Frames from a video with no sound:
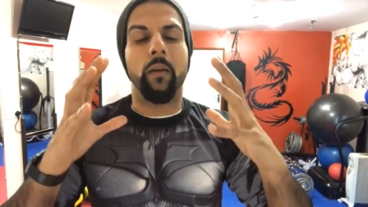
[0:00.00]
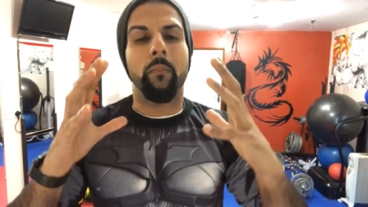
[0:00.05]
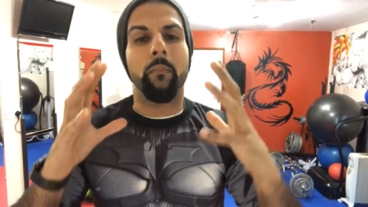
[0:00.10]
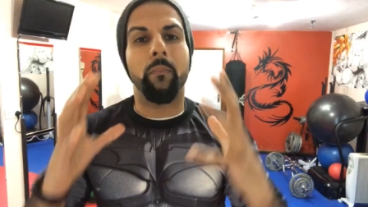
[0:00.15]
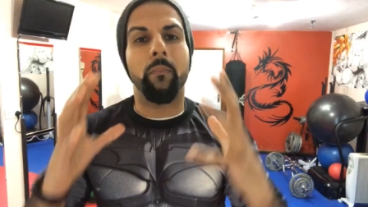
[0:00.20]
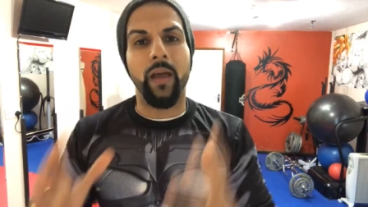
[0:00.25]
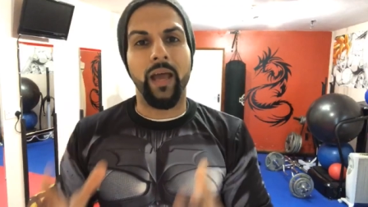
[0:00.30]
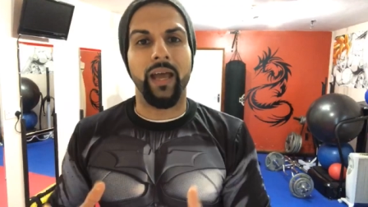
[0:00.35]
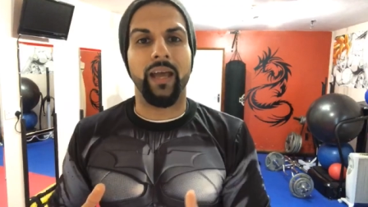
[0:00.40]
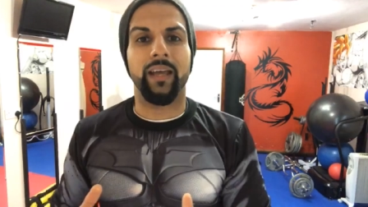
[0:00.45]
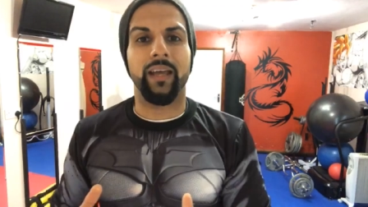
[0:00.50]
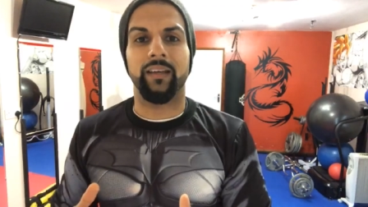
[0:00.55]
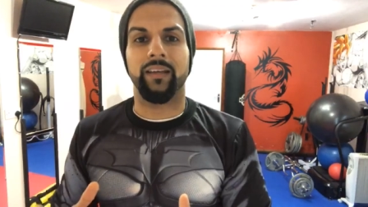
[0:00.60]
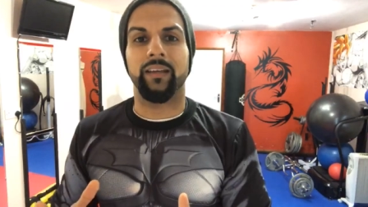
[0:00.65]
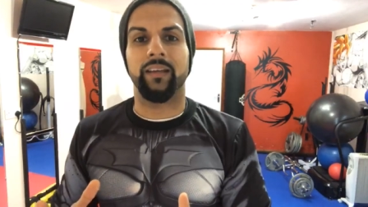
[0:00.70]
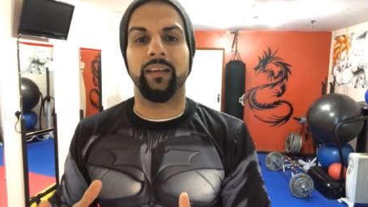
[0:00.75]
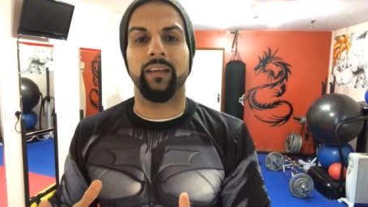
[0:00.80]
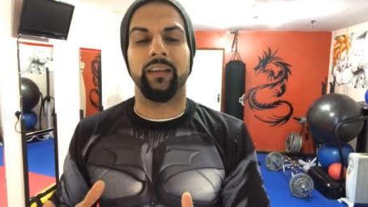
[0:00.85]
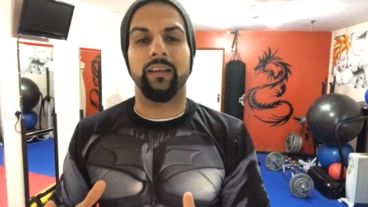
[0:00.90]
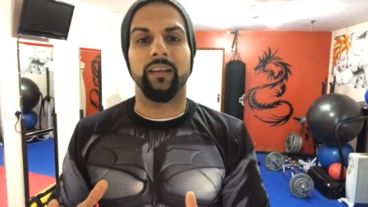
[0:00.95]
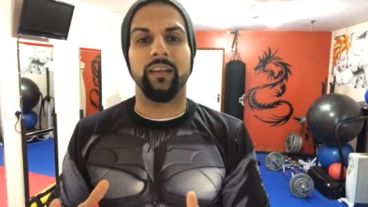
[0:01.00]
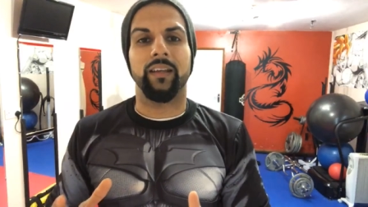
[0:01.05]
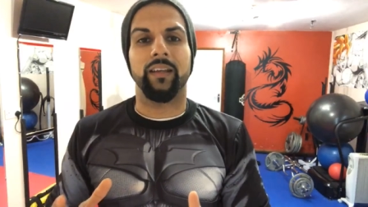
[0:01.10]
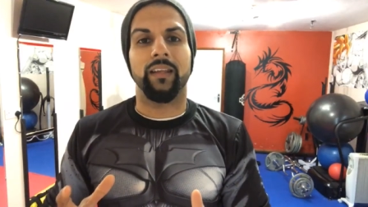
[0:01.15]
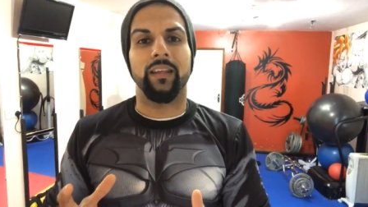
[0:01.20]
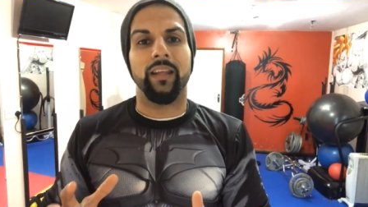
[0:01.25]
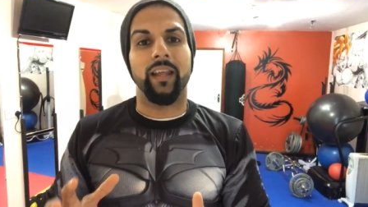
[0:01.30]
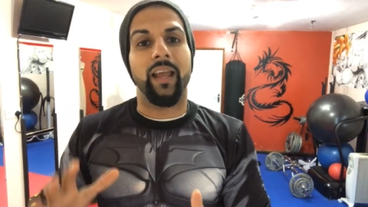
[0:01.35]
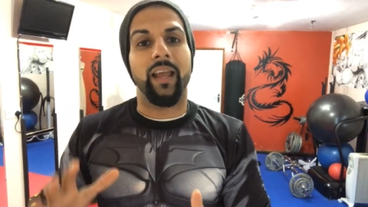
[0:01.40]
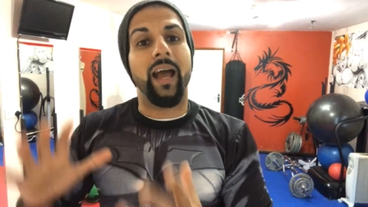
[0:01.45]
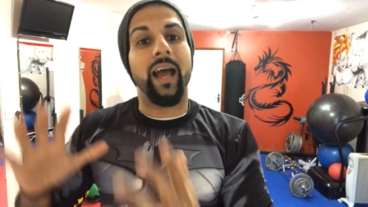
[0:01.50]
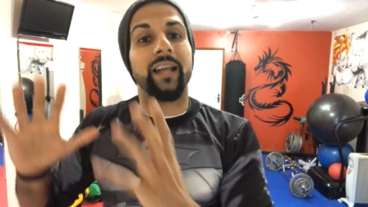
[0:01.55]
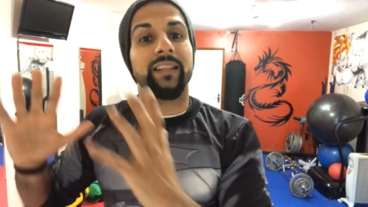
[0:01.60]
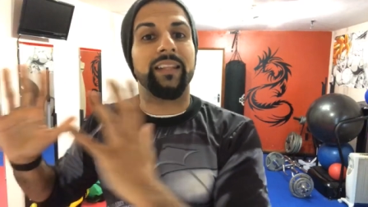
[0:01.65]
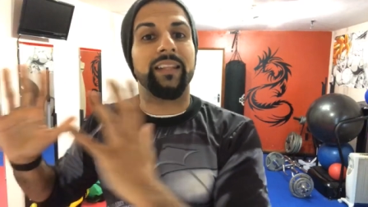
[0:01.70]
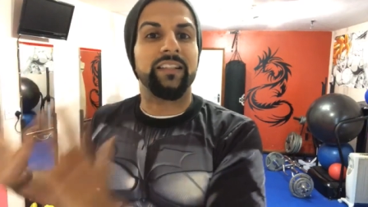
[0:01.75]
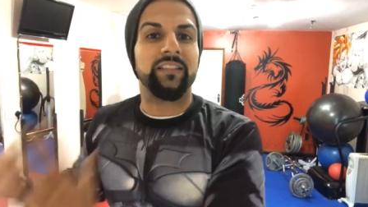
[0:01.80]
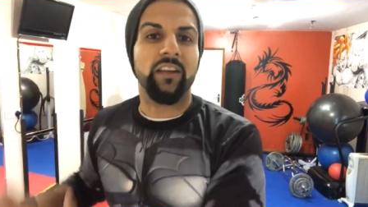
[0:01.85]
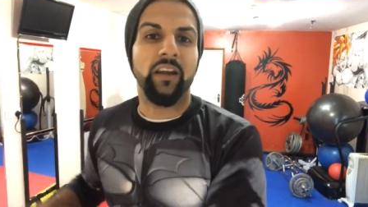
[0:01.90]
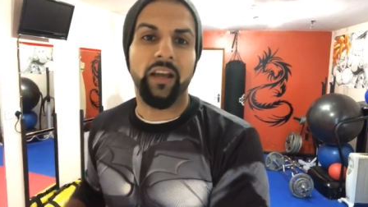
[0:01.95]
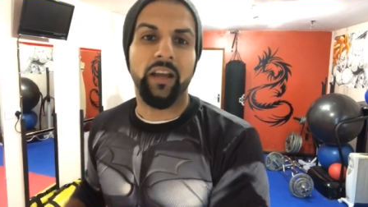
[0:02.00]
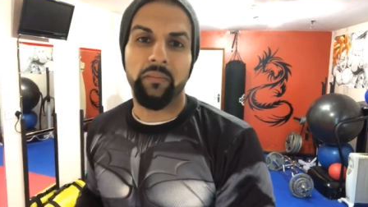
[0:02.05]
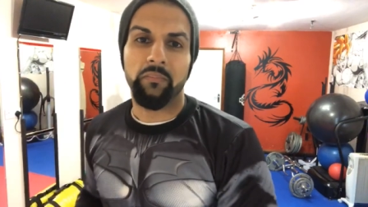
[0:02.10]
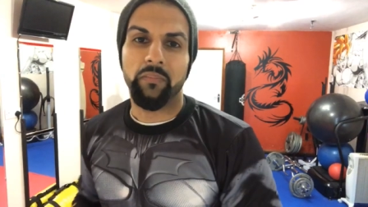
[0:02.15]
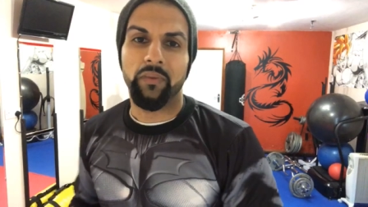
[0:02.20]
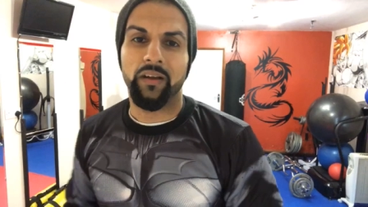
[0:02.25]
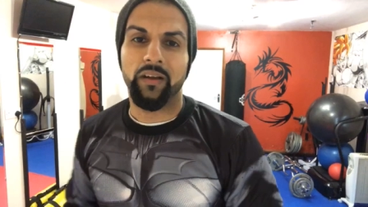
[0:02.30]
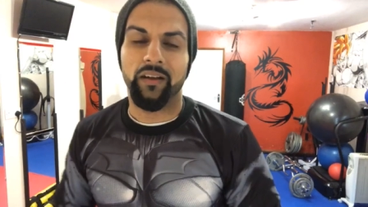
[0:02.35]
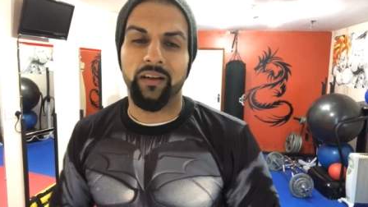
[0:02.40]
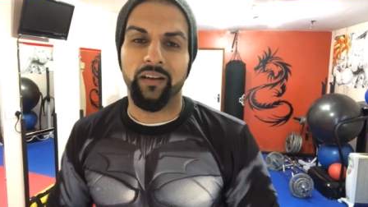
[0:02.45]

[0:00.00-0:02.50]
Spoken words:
man at that time.